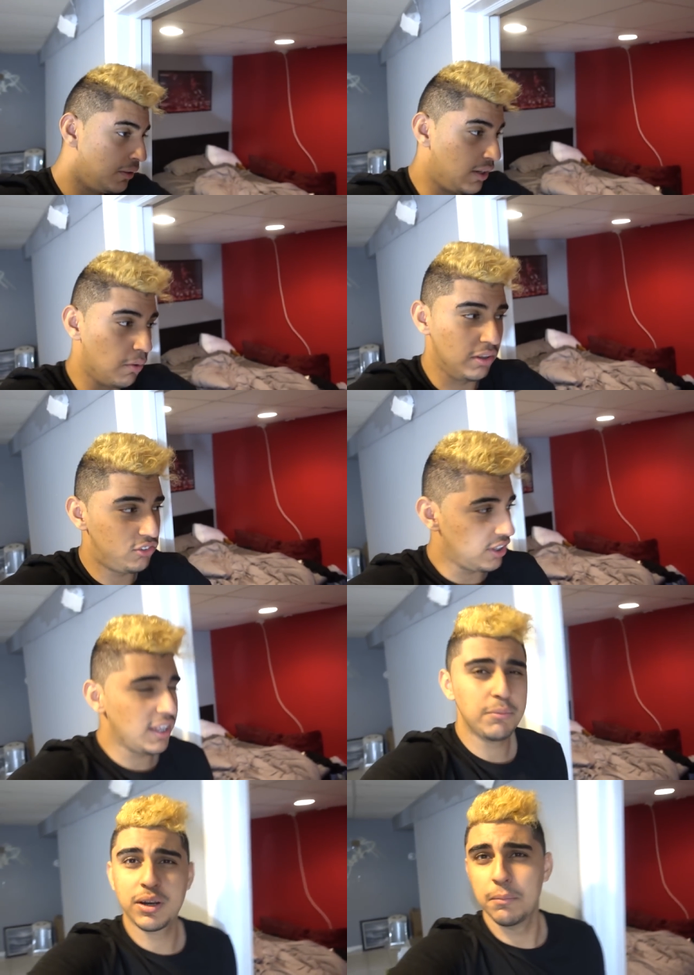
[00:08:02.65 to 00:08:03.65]
We're going to go to the
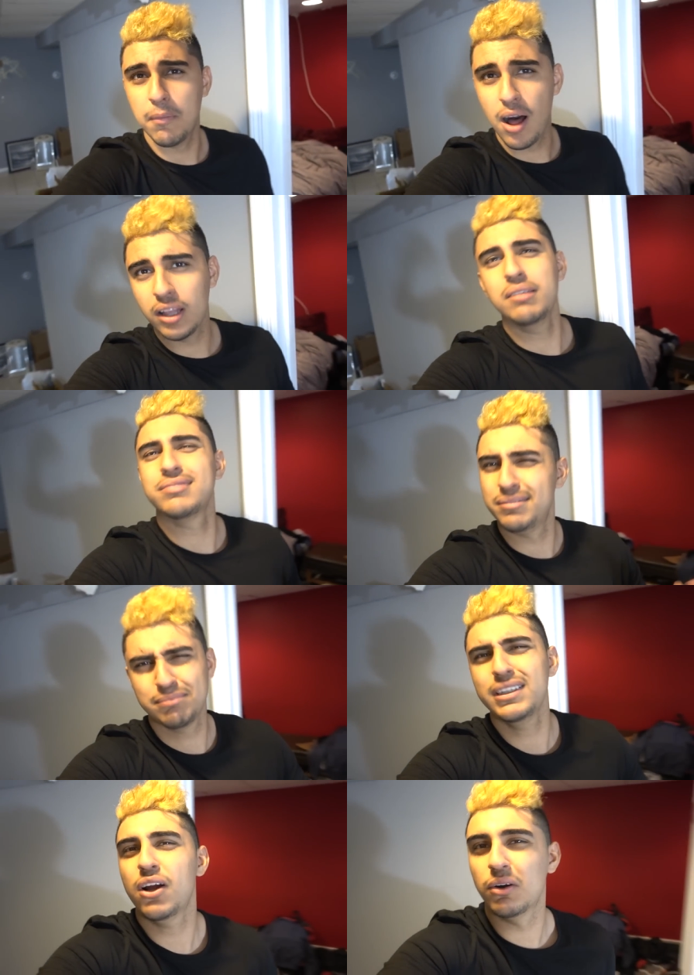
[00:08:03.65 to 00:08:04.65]
gym. We're going to ball up.
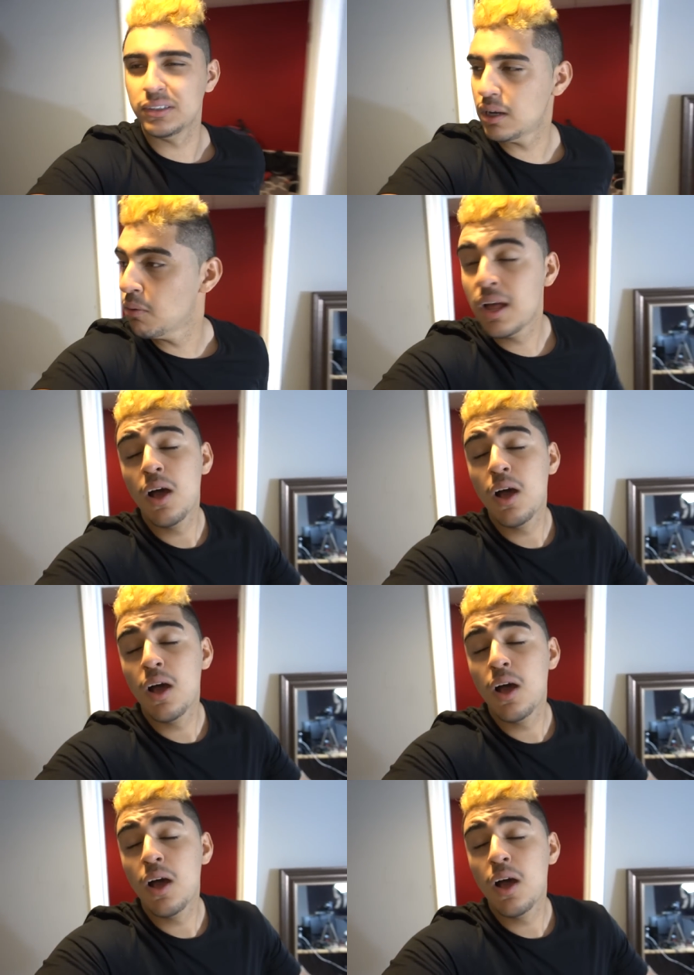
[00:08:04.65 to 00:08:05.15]
You already know.